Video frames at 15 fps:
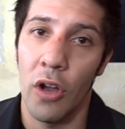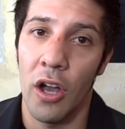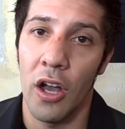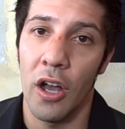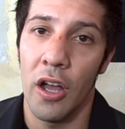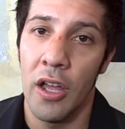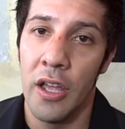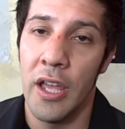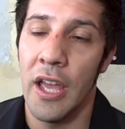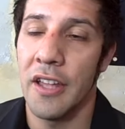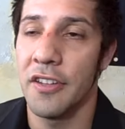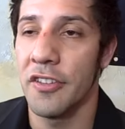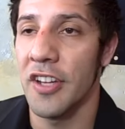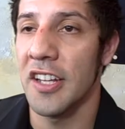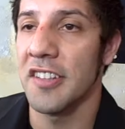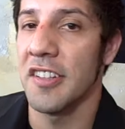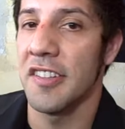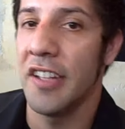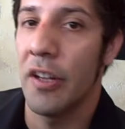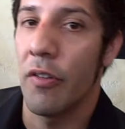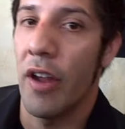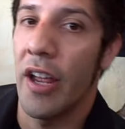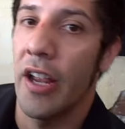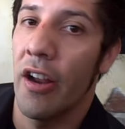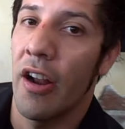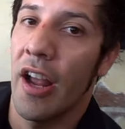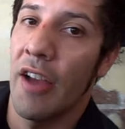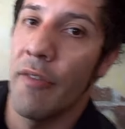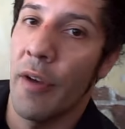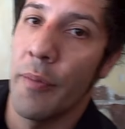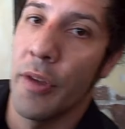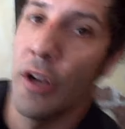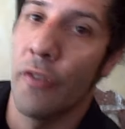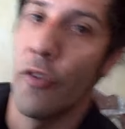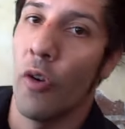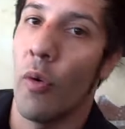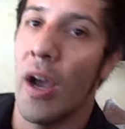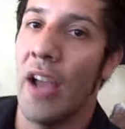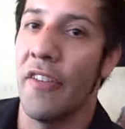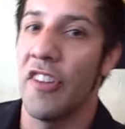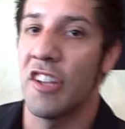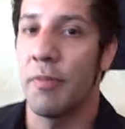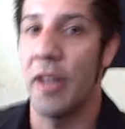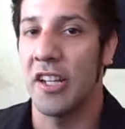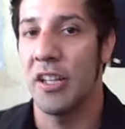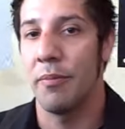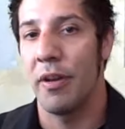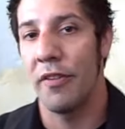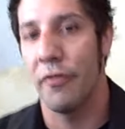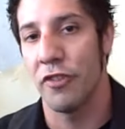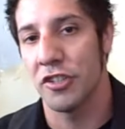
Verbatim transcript: Well, as you guys can see right here, I have my beautiful wife expecting my